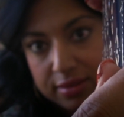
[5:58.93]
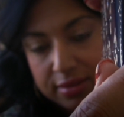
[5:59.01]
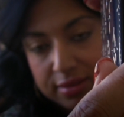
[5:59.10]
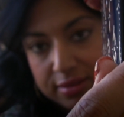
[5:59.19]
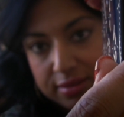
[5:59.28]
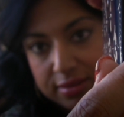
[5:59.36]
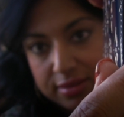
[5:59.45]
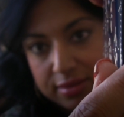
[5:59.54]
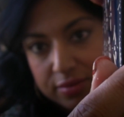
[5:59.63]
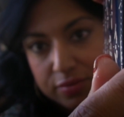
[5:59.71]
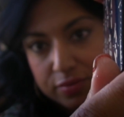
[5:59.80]

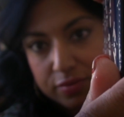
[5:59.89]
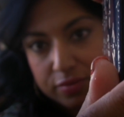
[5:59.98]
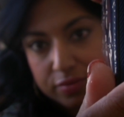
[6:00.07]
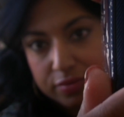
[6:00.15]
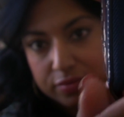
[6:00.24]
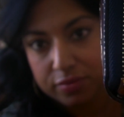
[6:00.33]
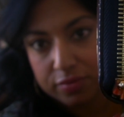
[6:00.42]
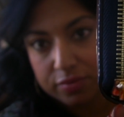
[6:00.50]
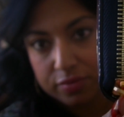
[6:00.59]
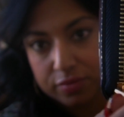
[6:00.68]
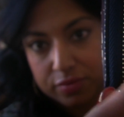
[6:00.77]

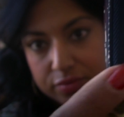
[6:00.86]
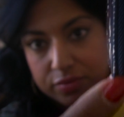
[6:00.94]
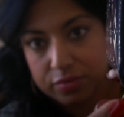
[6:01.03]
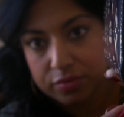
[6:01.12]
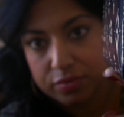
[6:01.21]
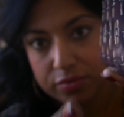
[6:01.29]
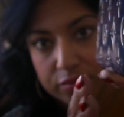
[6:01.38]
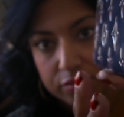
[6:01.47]
(no one is talking)